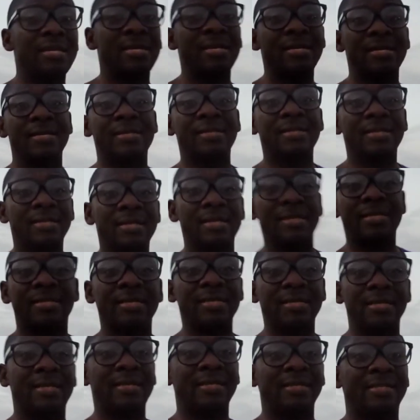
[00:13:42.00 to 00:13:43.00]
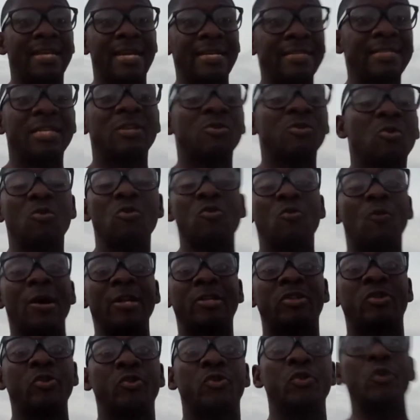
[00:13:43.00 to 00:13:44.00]
he doesn't know
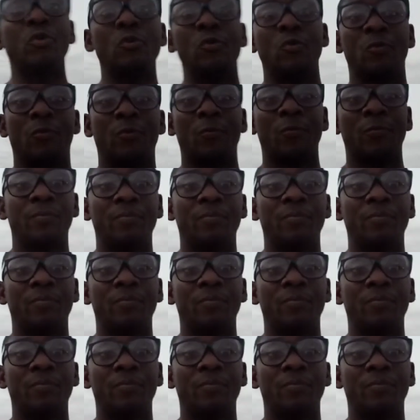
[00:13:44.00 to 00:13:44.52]
what to do.